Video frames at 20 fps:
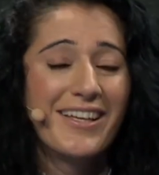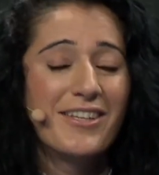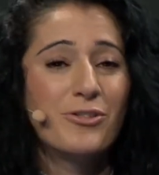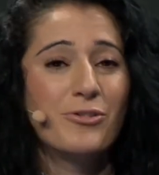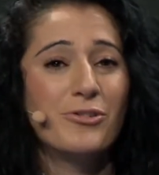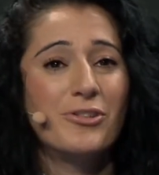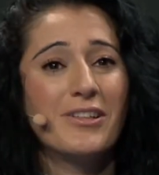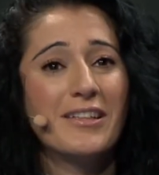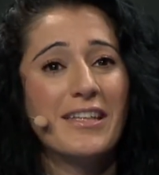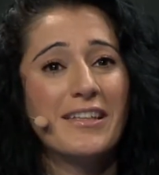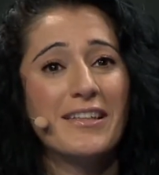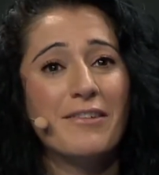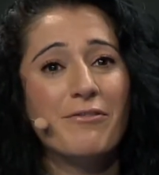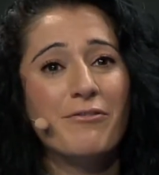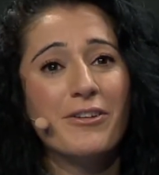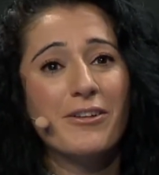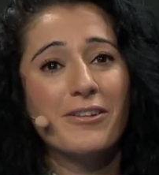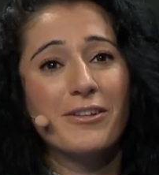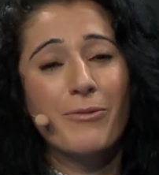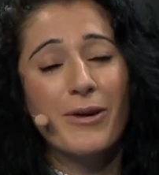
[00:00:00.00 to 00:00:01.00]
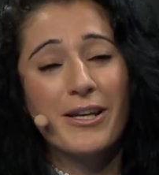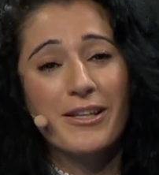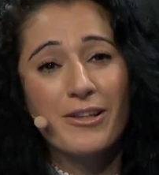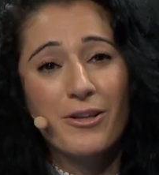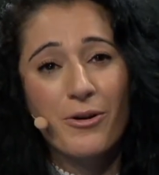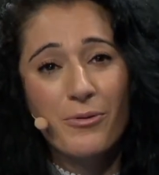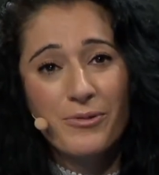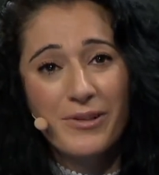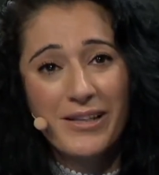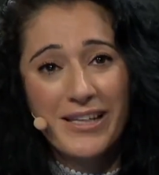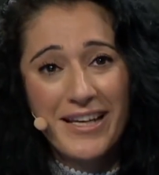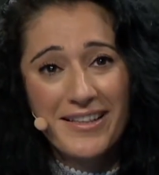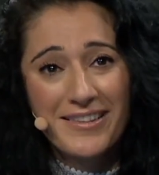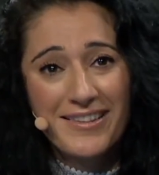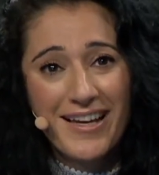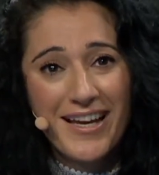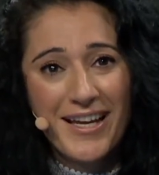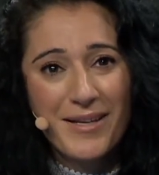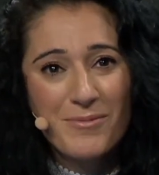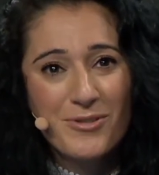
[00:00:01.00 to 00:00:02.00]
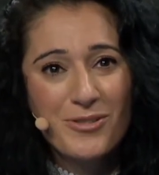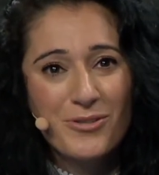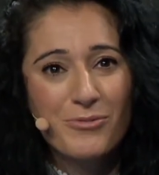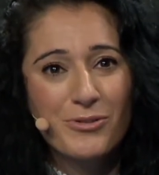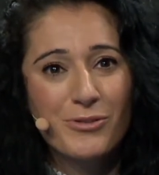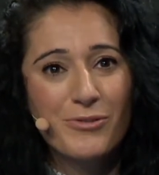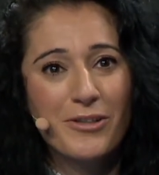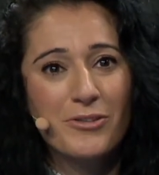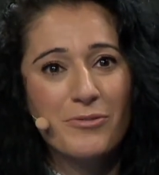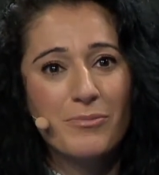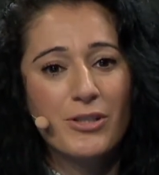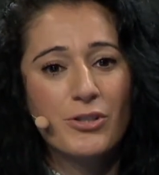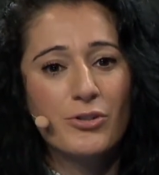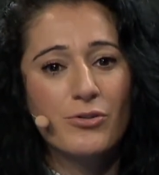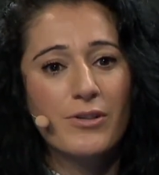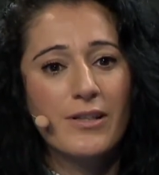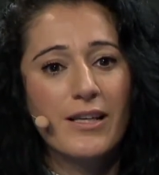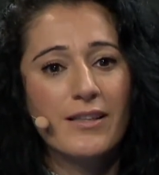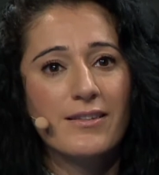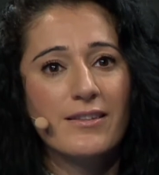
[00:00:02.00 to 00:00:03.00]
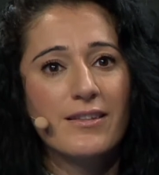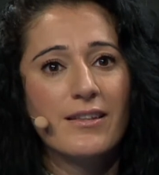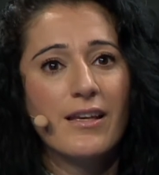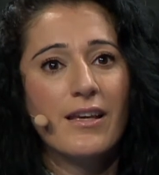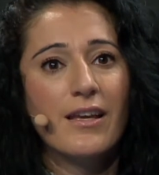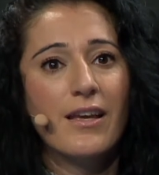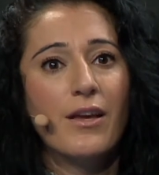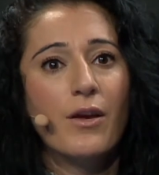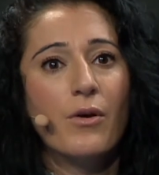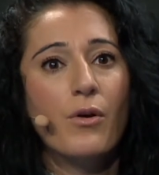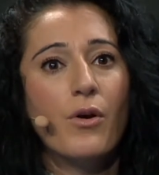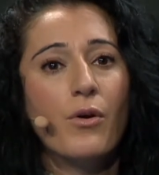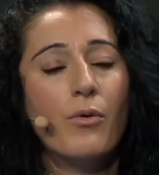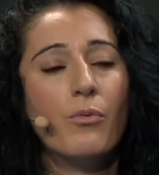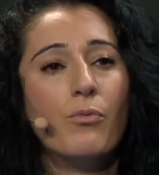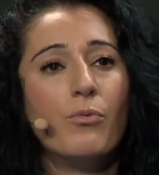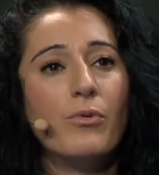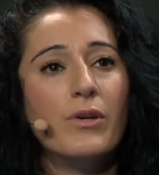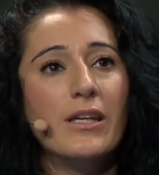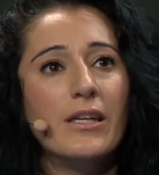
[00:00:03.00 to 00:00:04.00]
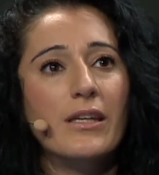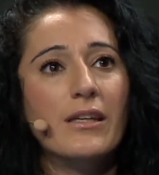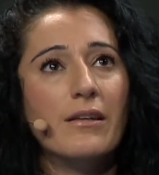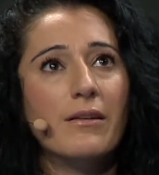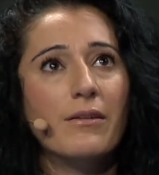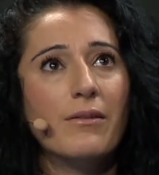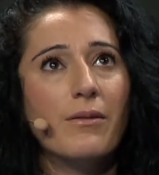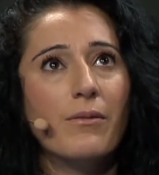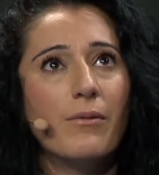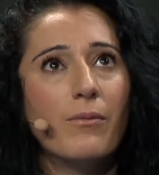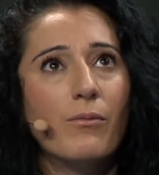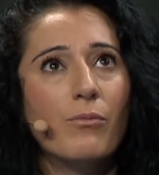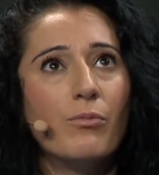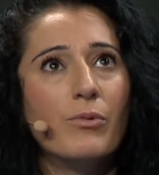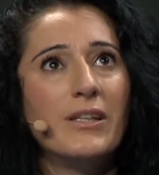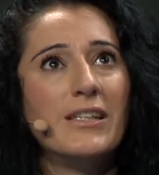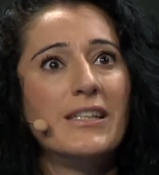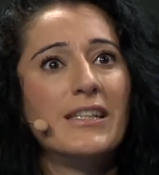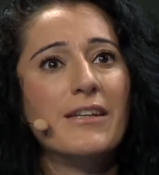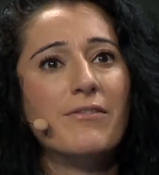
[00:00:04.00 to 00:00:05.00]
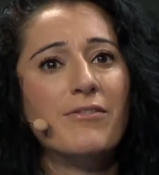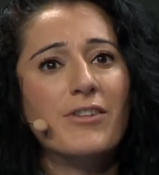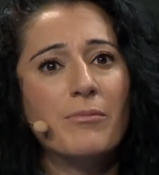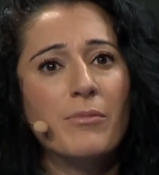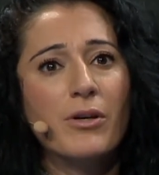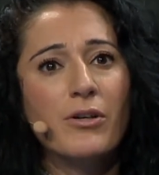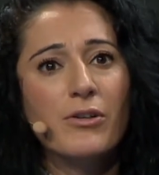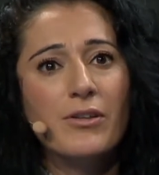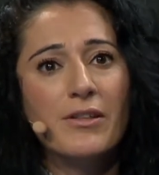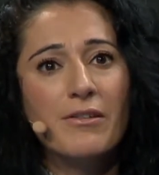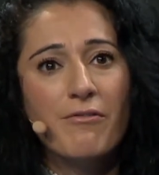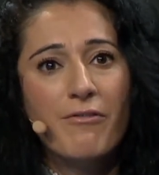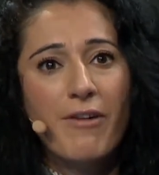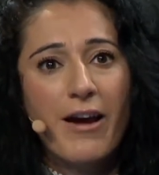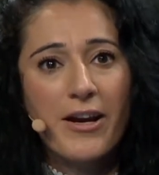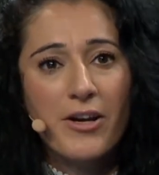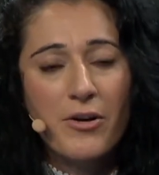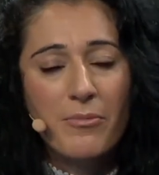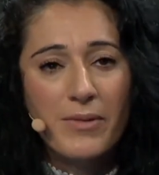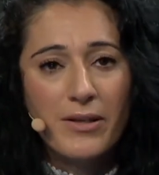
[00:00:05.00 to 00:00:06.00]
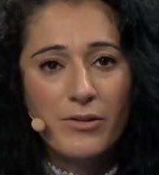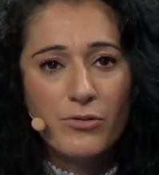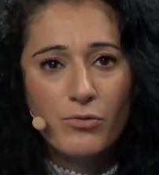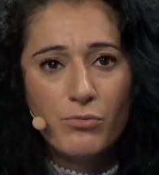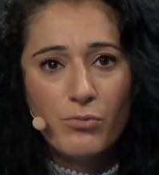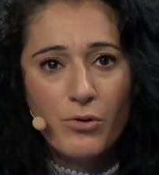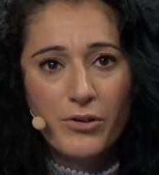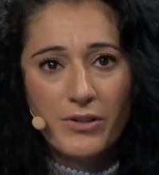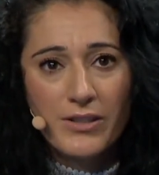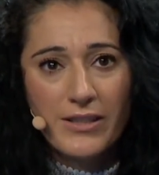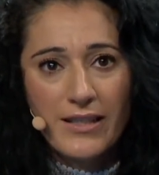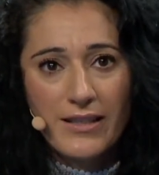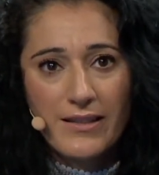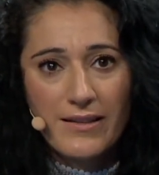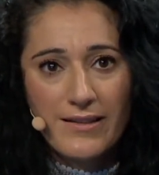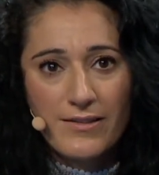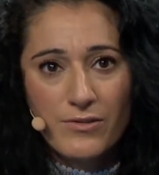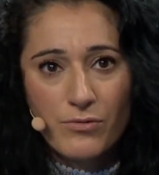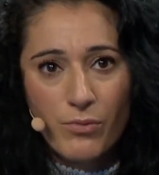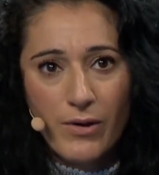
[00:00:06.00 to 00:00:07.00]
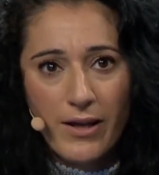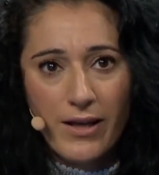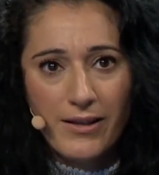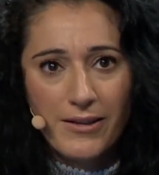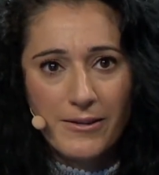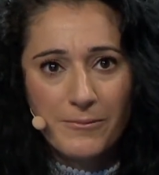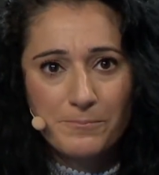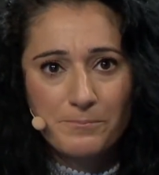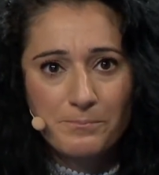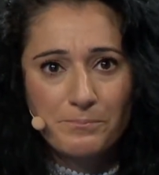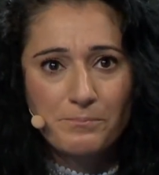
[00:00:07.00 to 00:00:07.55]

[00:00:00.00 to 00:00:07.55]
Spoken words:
So it can feel quite lonely at times. So we try to make sure that we give them a good environment to work in as well.